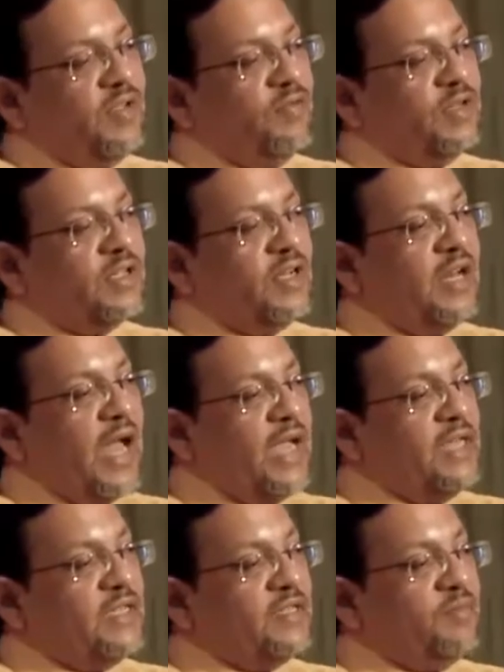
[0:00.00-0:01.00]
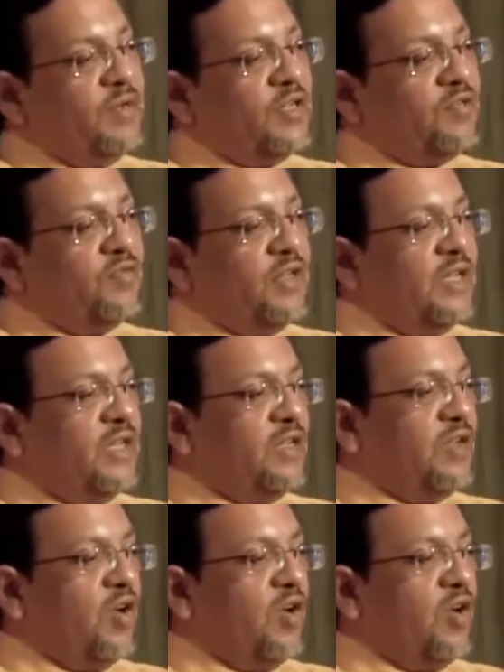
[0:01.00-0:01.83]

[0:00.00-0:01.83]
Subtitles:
which lies between